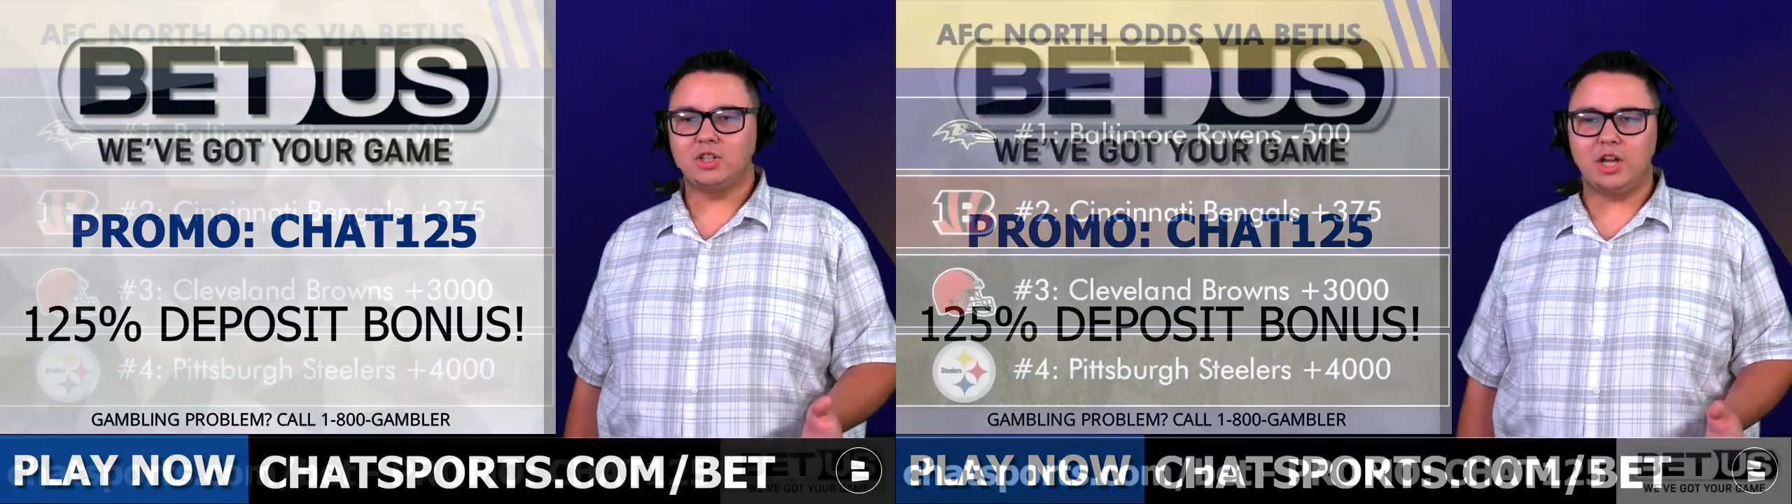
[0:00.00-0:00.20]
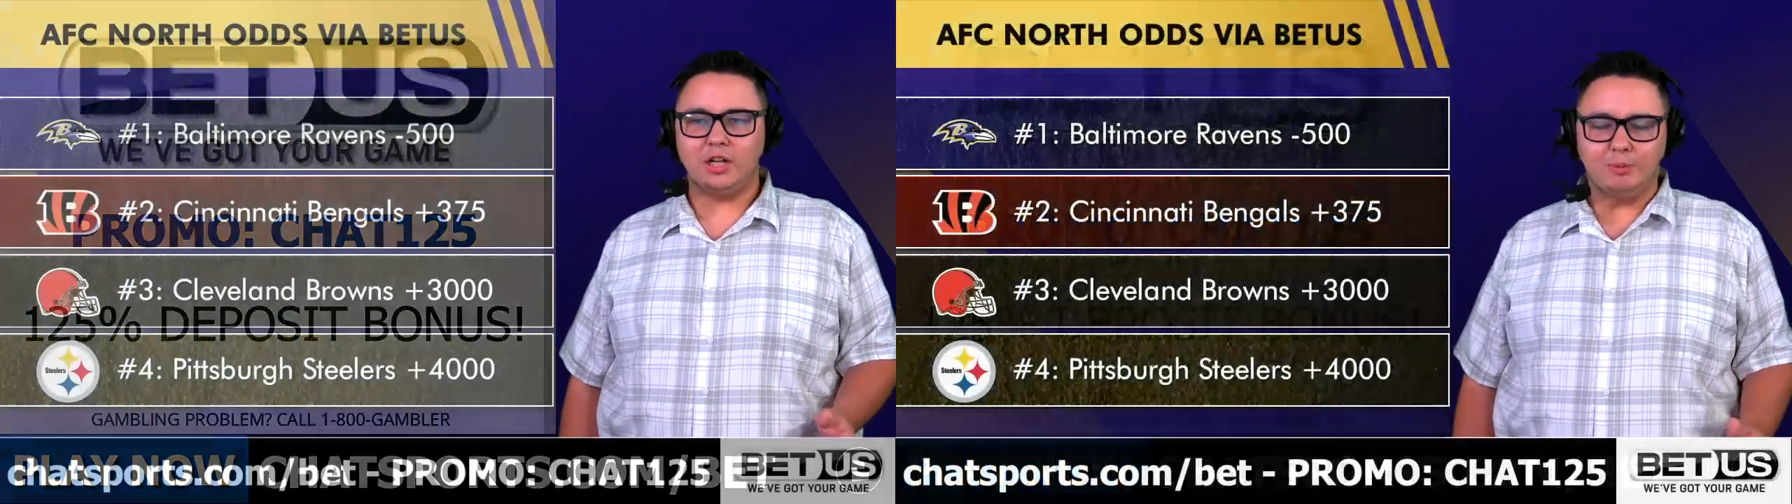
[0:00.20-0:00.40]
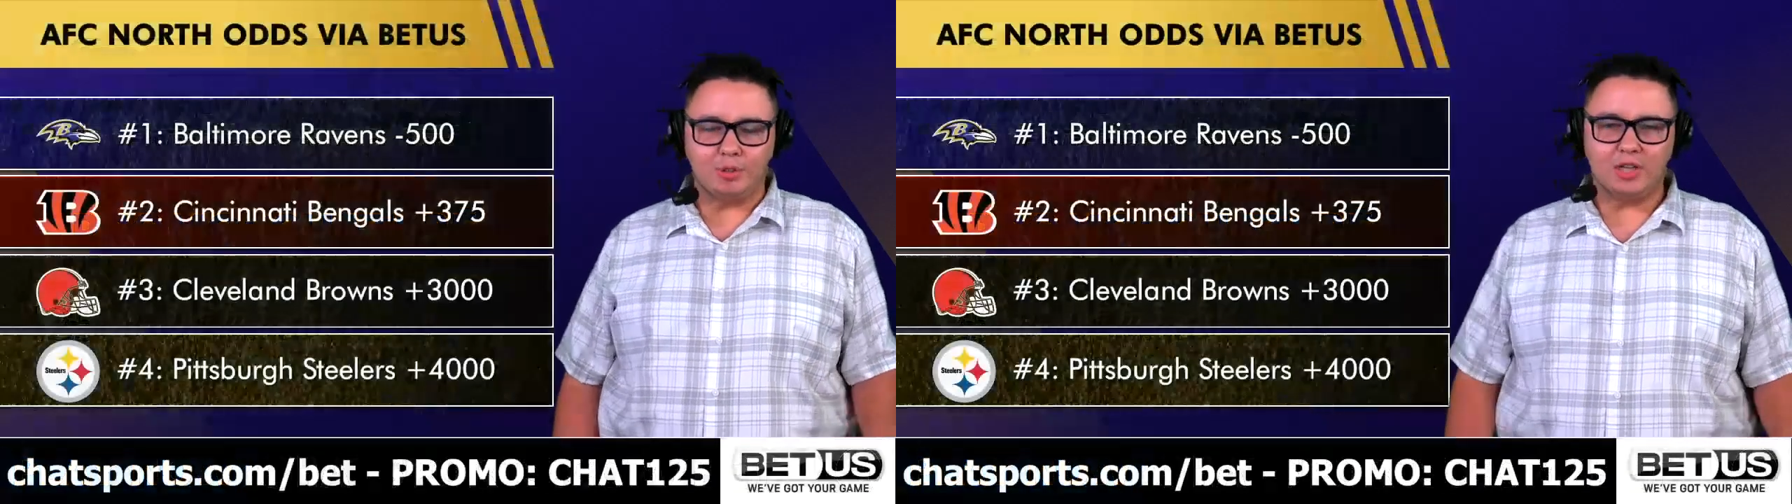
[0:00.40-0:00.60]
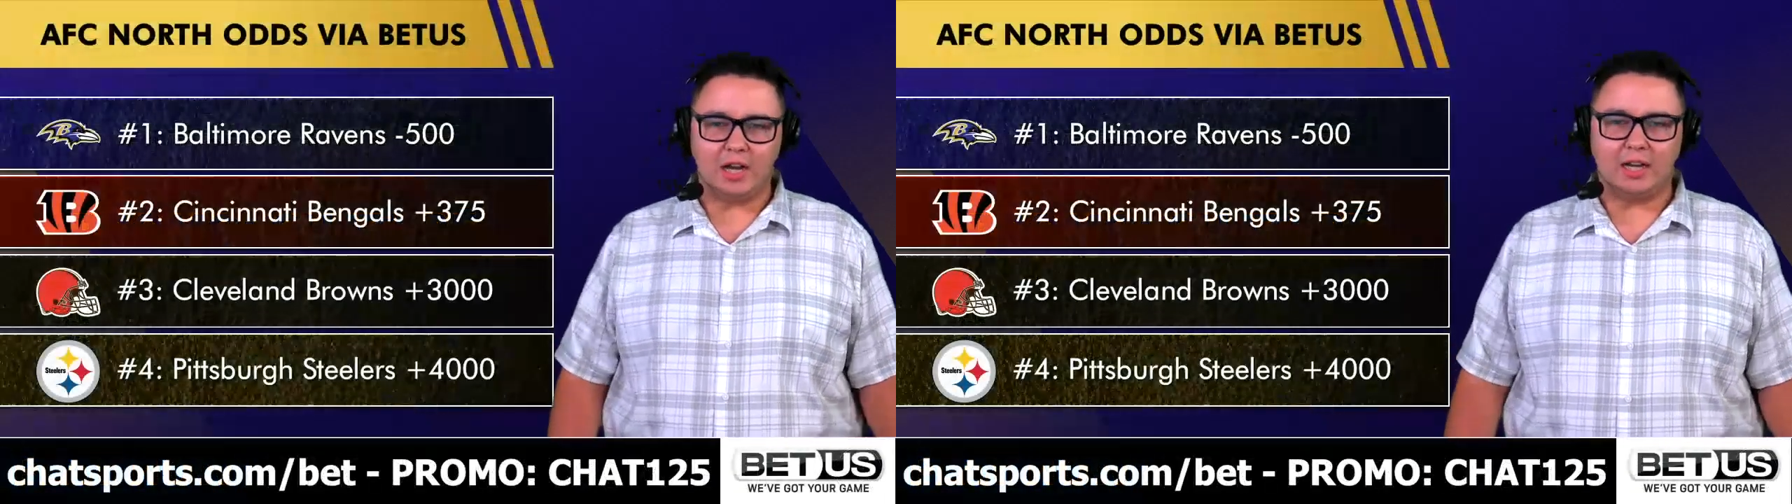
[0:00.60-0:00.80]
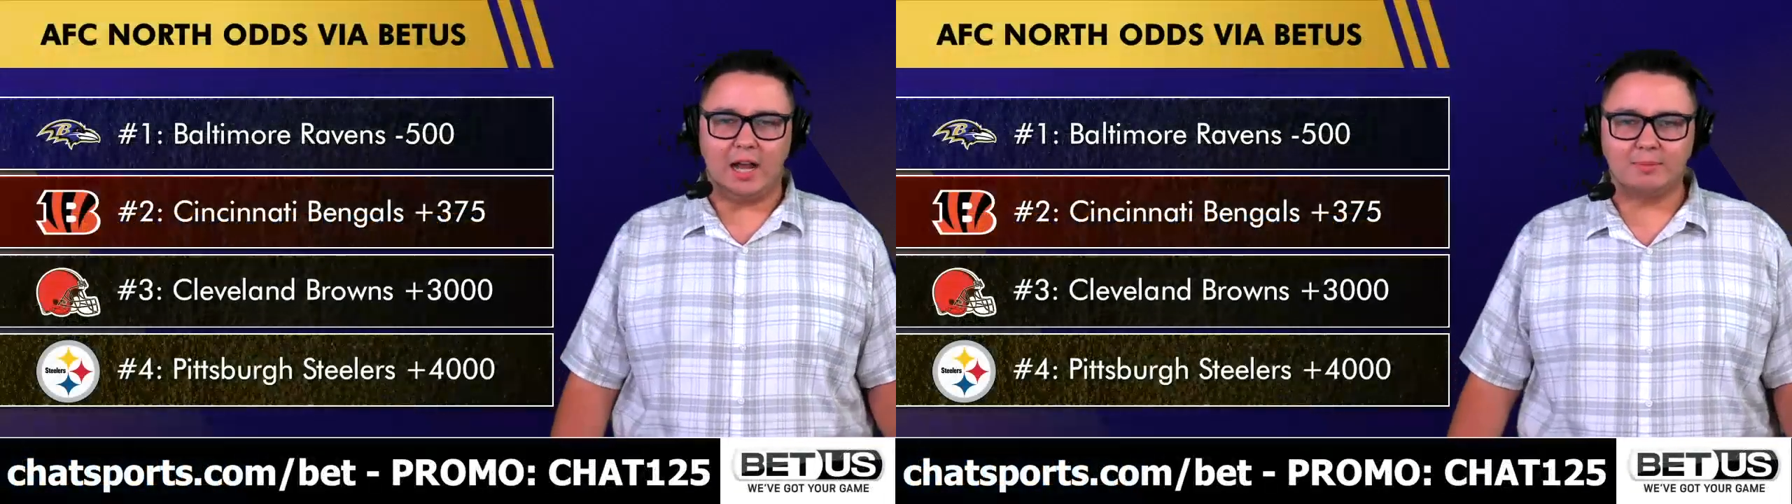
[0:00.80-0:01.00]

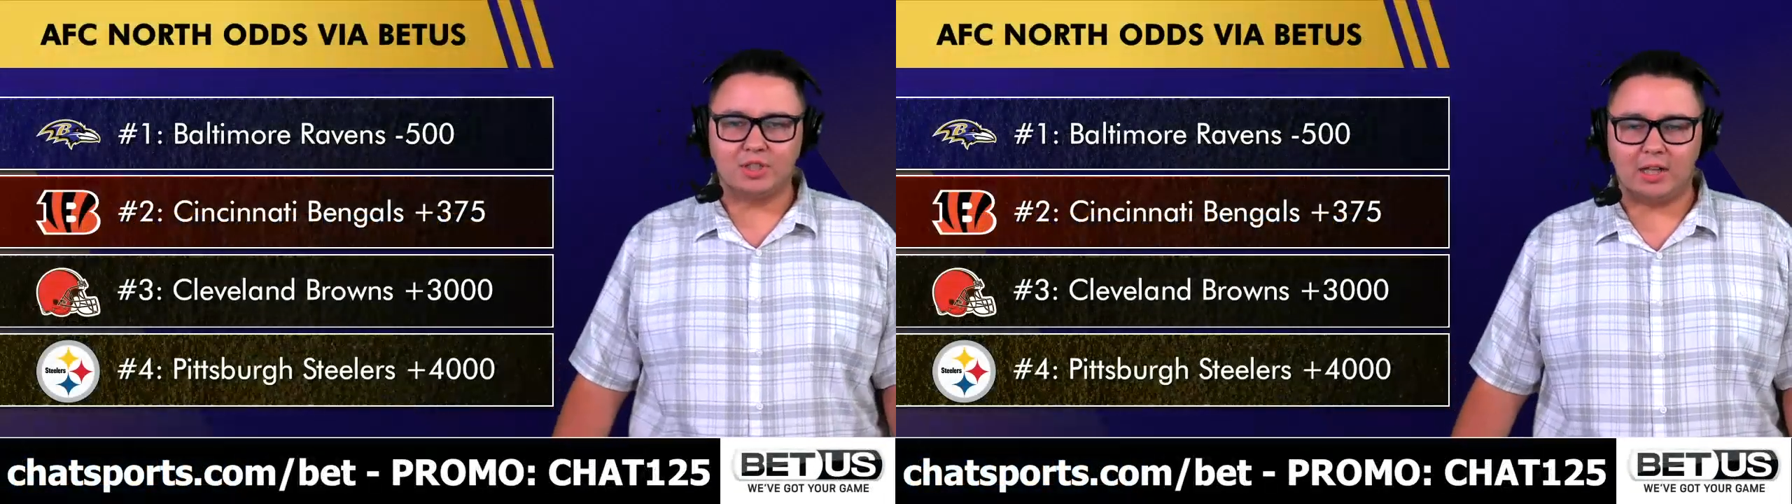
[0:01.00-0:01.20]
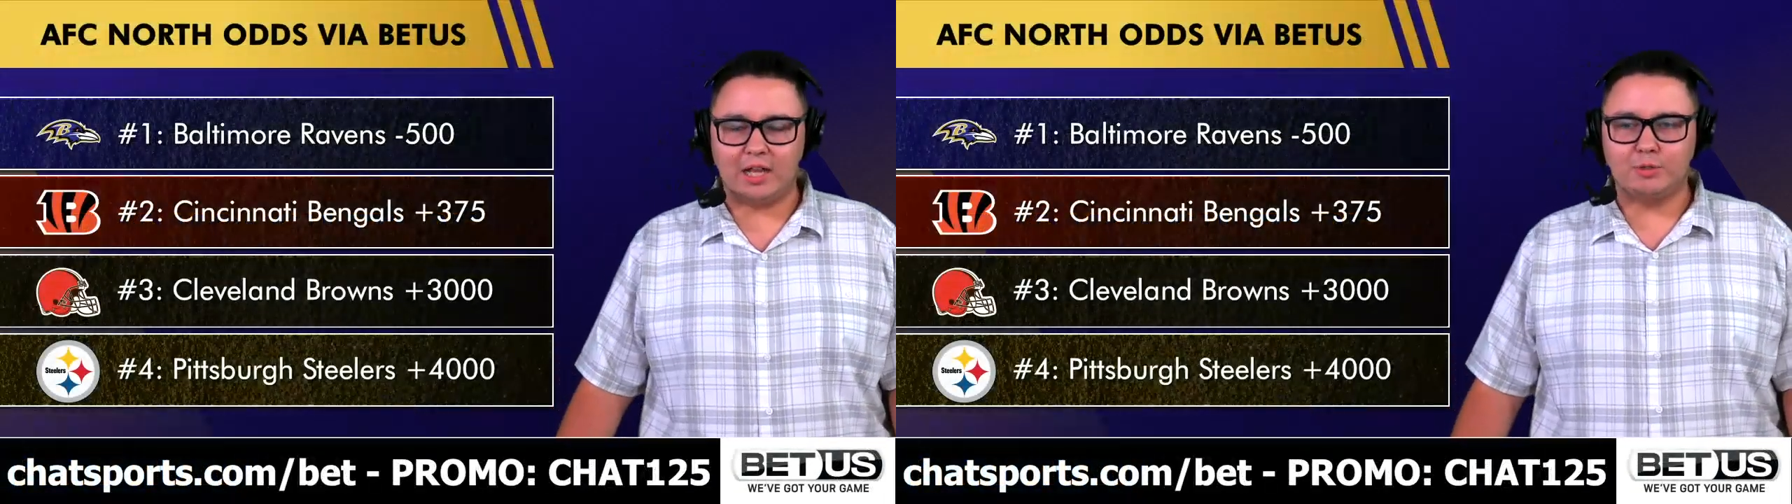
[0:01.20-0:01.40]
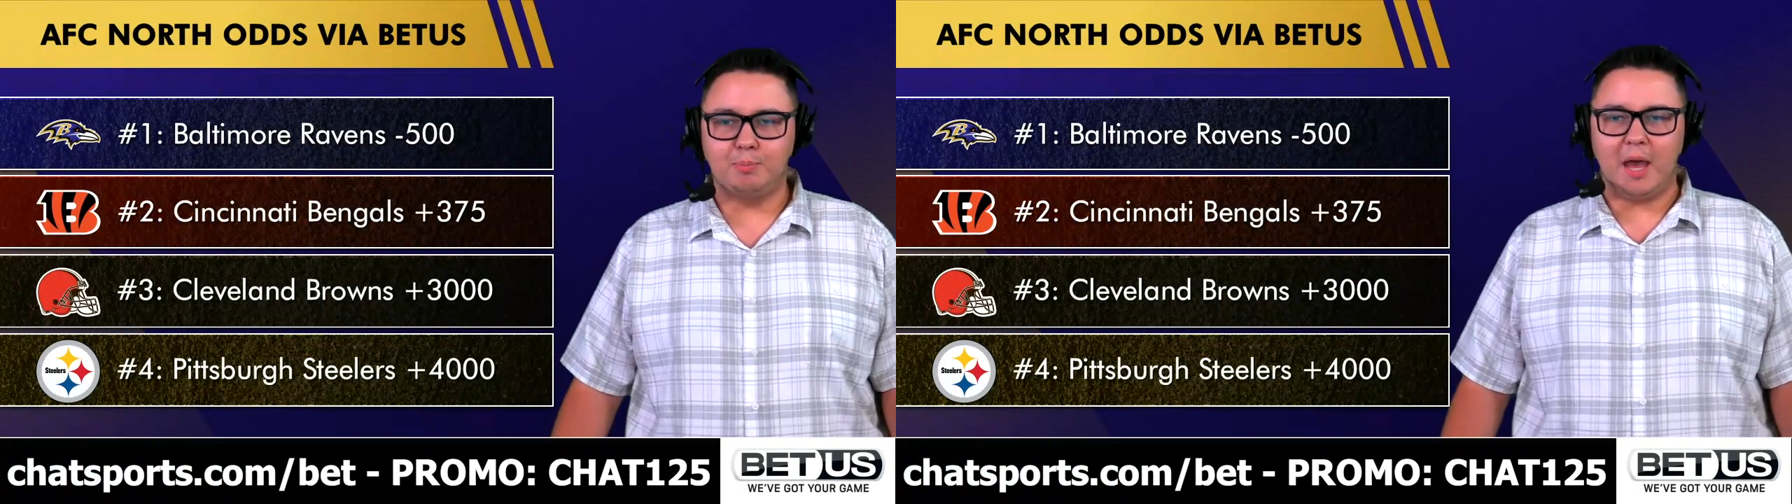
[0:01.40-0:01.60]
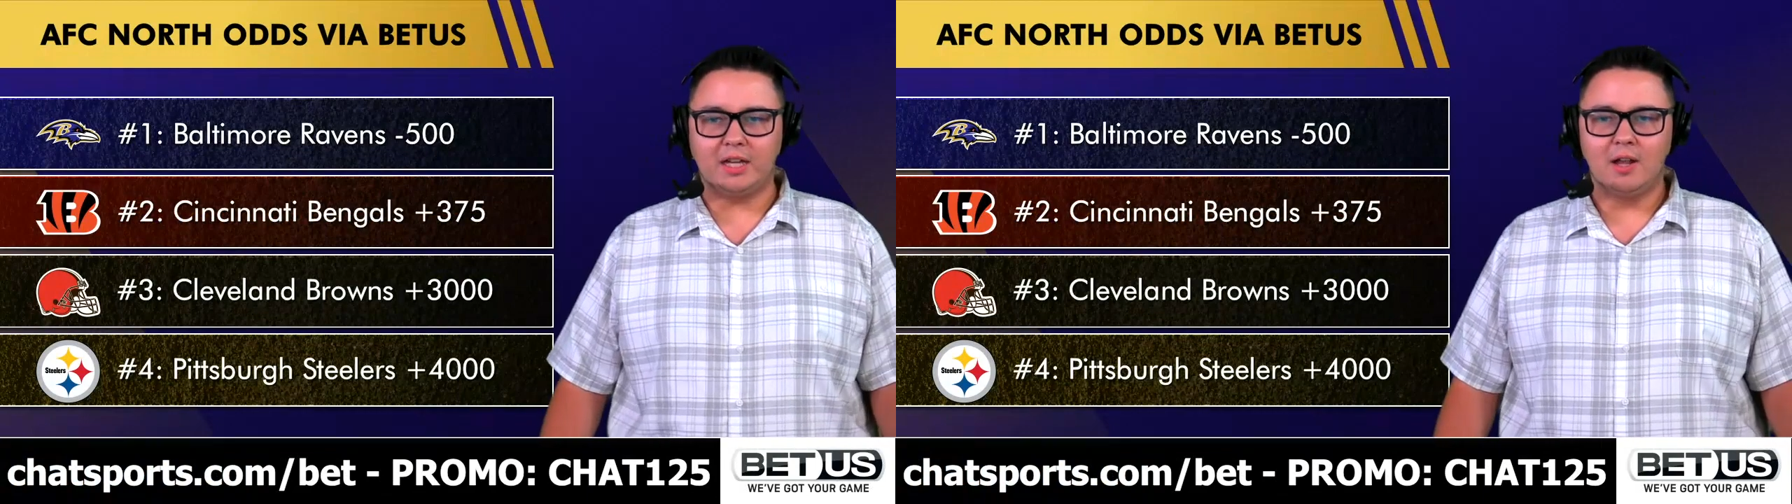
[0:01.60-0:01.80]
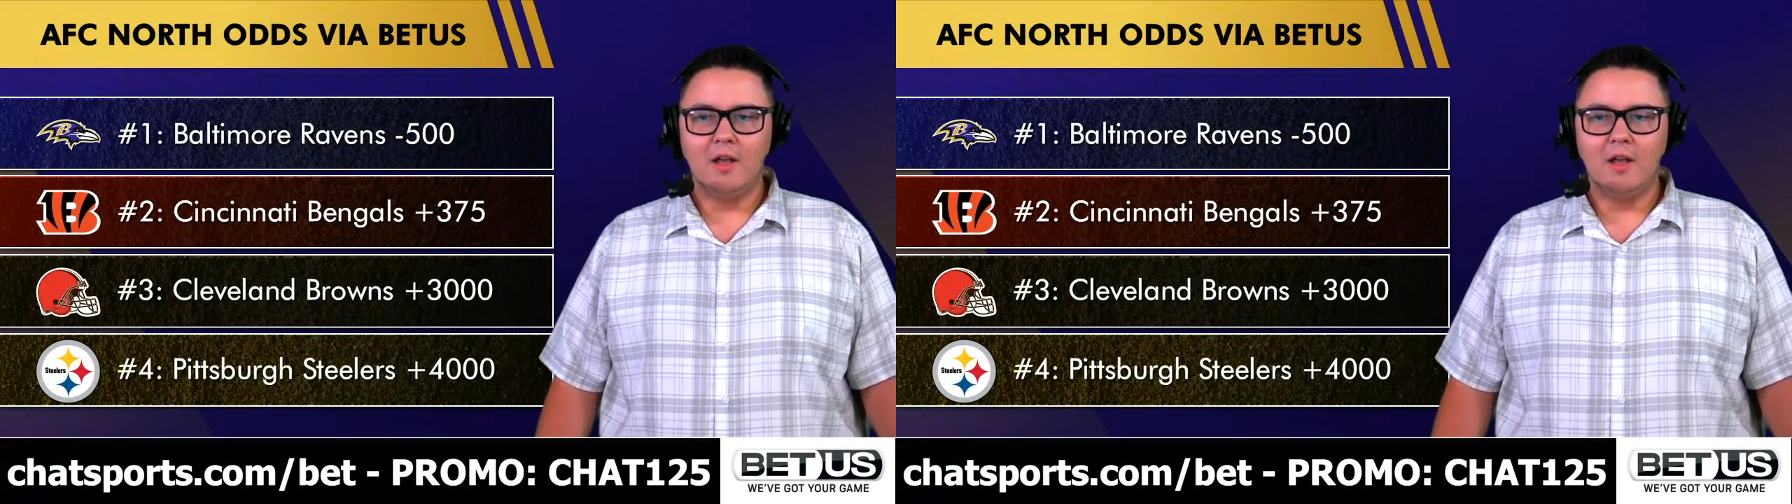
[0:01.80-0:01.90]
chatsports.com/bet,